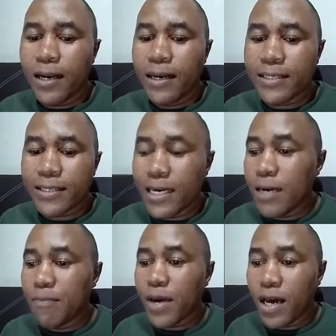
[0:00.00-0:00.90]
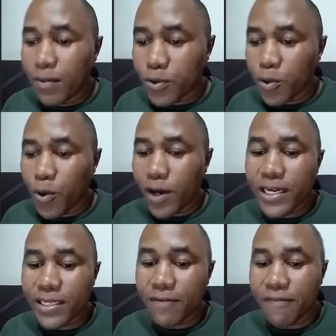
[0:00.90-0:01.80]
let's say perhaps you are
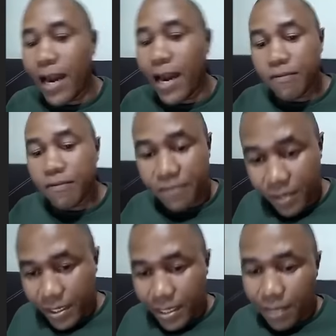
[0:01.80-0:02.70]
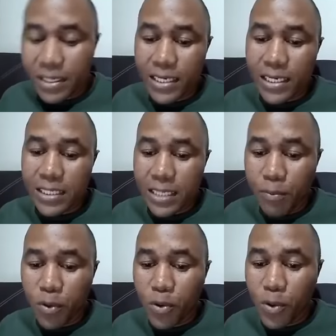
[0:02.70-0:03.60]
35 I'm making an example.